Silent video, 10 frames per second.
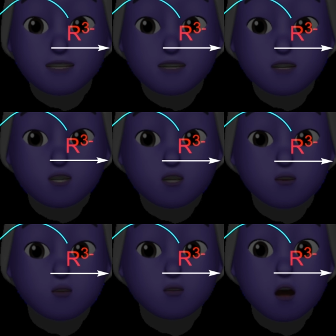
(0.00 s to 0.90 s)
The
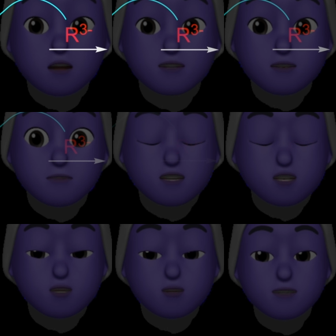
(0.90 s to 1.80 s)
two
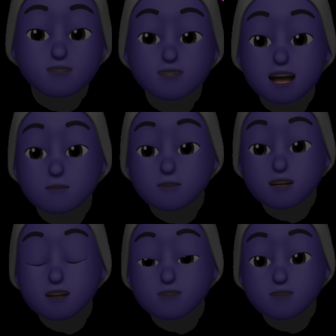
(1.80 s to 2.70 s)
substituents can
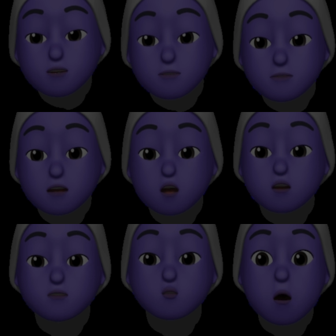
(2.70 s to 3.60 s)
be different
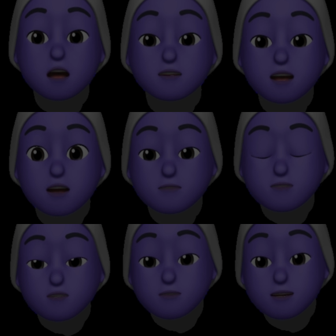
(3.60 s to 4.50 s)
because one
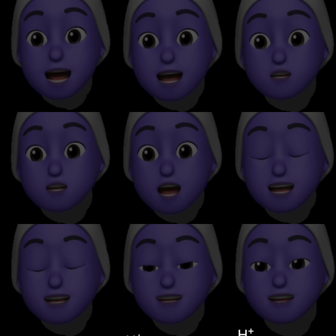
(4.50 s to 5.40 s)
comes from the
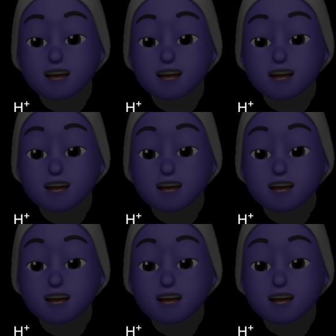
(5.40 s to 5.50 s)
aldehyde